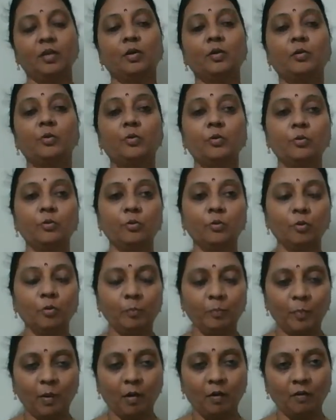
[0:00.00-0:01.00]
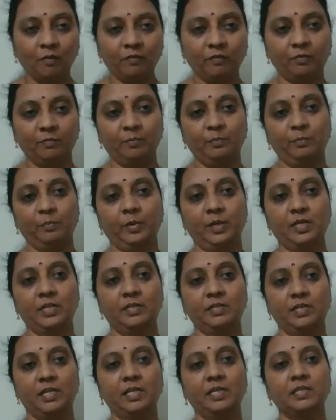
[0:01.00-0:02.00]
group of
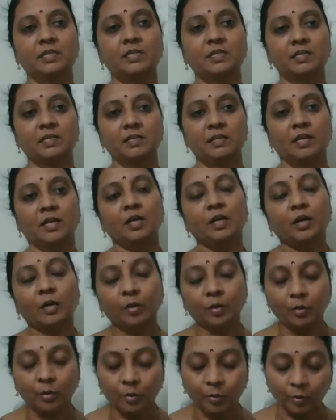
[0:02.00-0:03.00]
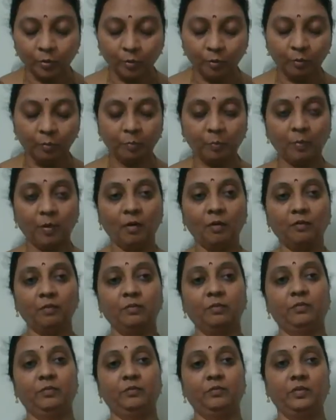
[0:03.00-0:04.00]
persons, group of
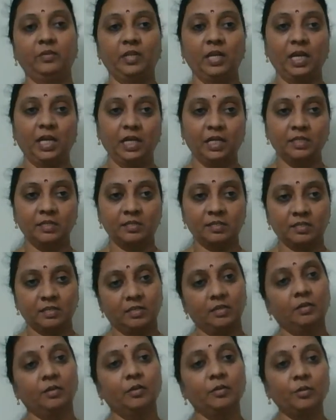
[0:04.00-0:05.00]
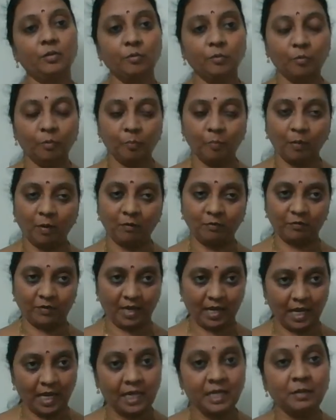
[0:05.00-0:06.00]
things, group of
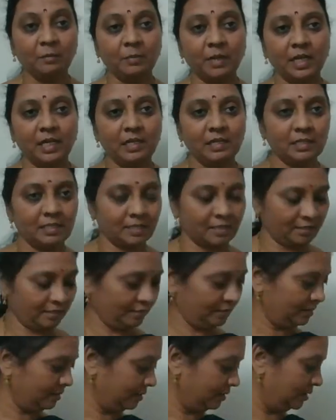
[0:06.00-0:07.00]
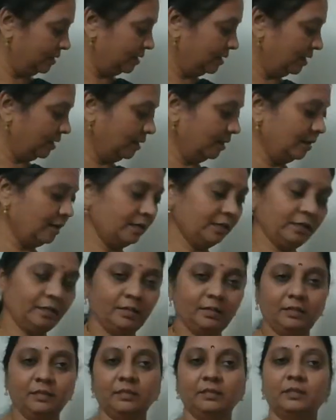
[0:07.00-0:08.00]
animals, or
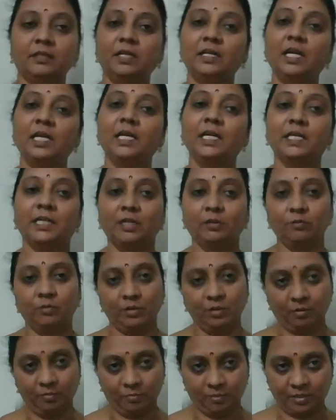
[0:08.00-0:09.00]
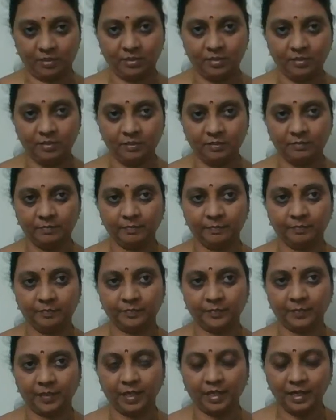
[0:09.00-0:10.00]
the collective nouns.
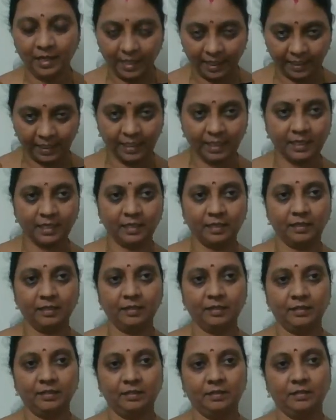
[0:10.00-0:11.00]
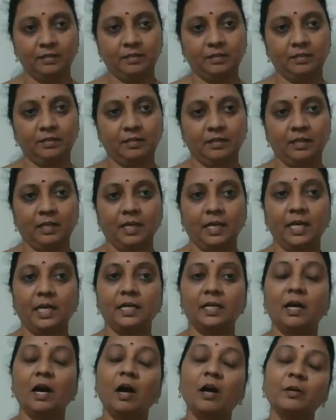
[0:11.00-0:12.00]
Like an
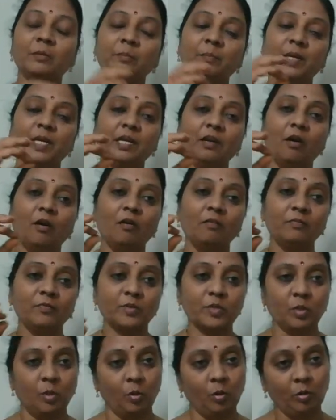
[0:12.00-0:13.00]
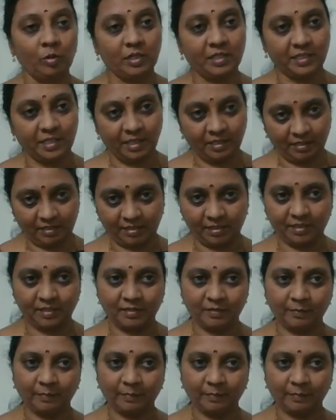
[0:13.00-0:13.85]
army of soldiers,